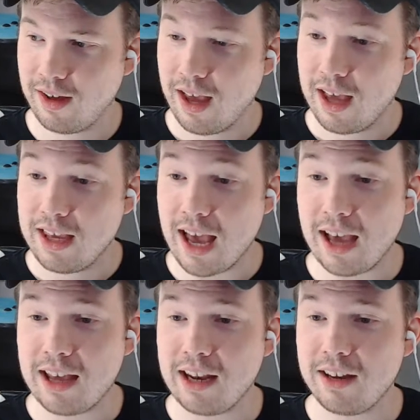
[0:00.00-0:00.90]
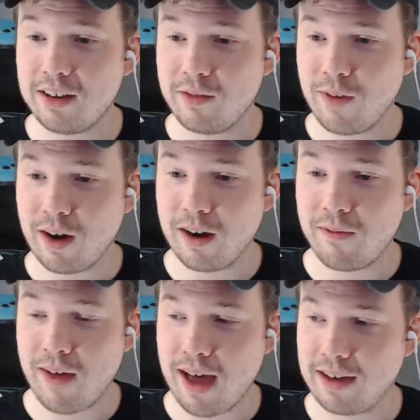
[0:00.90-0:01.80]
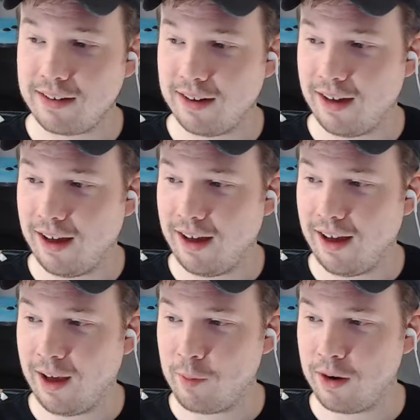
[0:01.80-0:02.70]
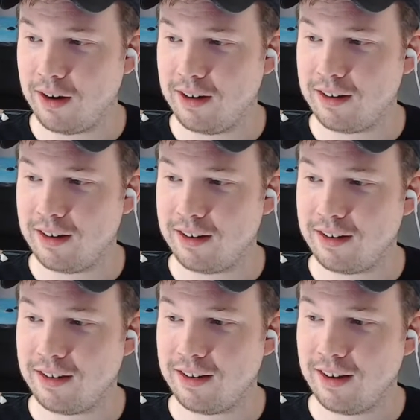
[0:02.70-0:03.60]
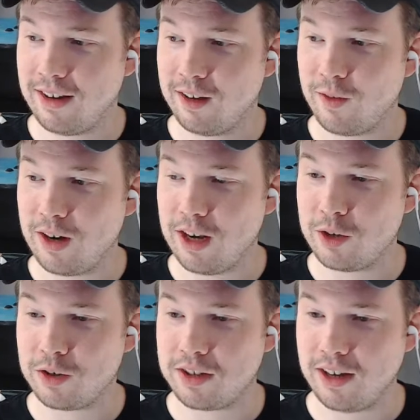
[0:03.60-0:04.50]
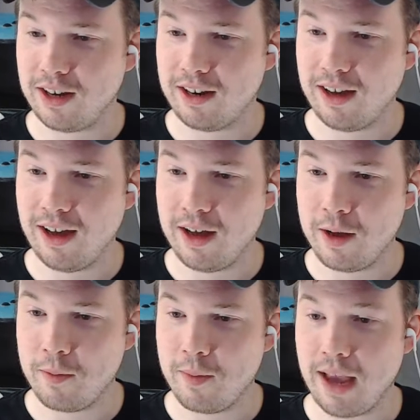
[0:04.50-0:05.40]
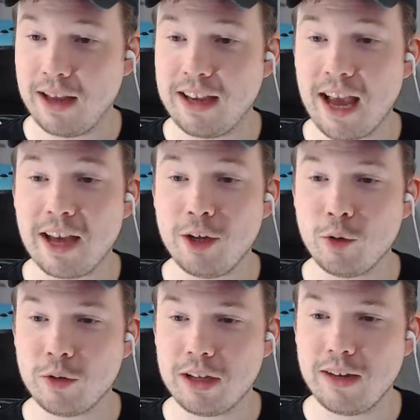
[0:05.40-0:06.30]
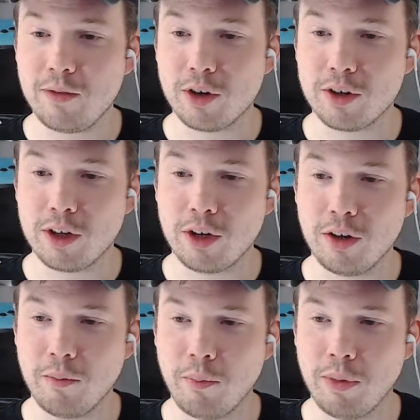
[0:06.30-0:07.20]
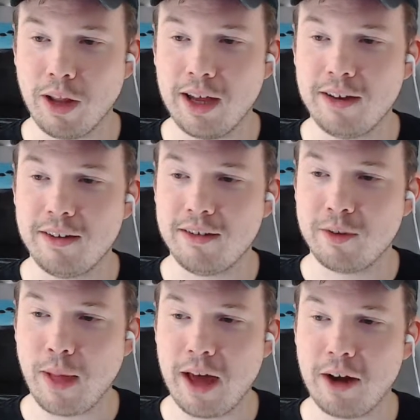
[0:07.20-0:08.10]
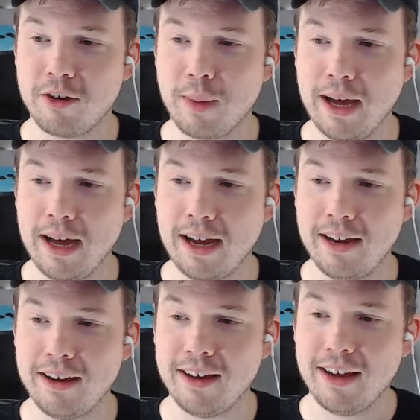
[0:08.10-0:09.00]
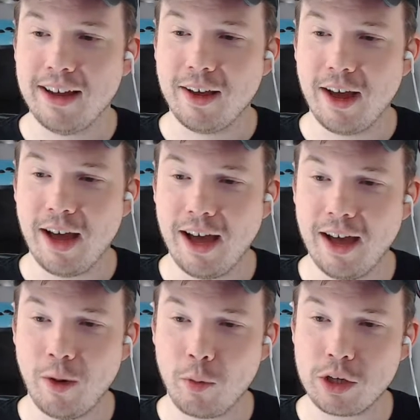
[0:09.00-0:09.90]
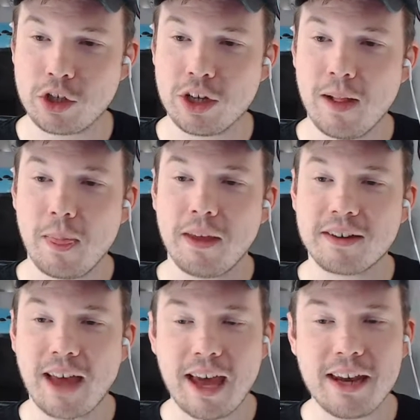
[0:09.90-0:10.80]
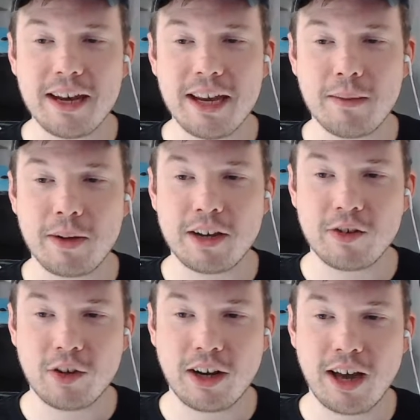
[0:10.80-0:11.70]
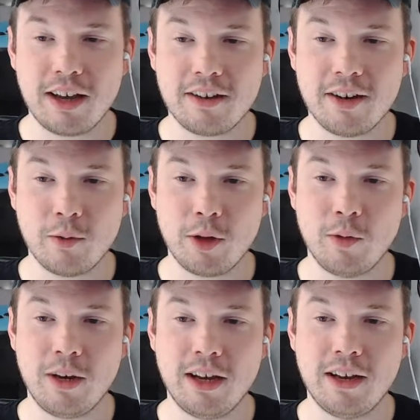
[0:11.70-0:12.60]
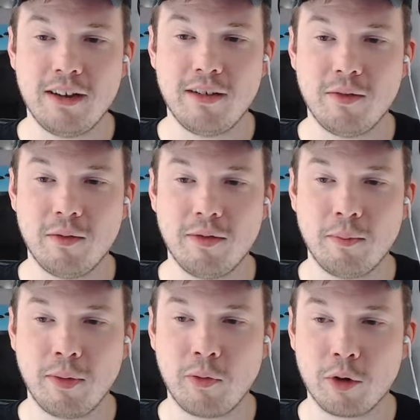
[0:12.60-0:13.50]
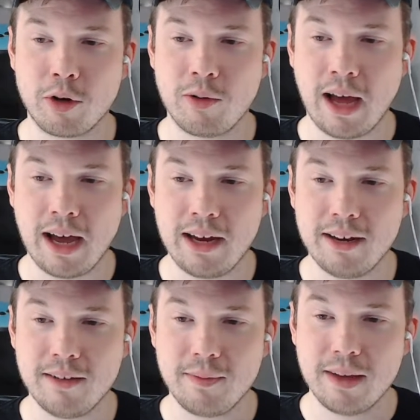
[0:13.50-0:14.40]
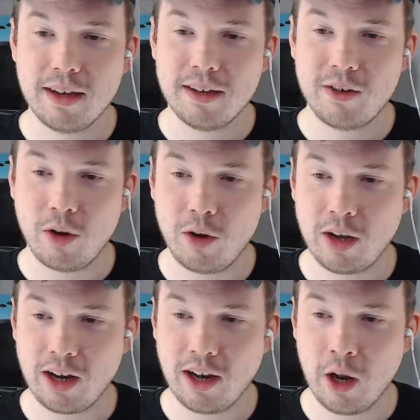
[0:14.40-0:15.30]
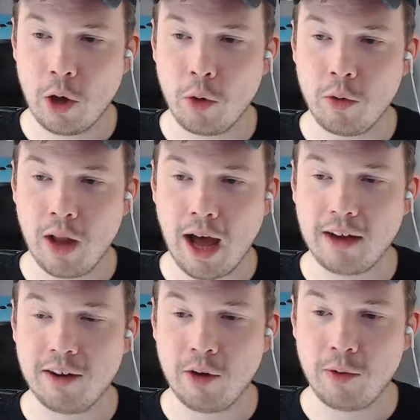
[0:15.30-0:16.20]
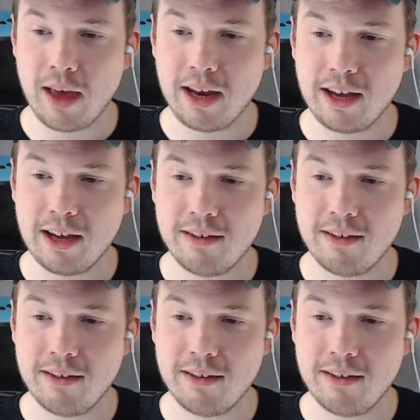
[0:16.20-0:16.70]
Yeah, it is very fast, Amber. It's It's very interesting. And yeah, you leave your little blood splatters behind, which is kind of neat because you can kind of see what you did before you died. So you can know not to do that again.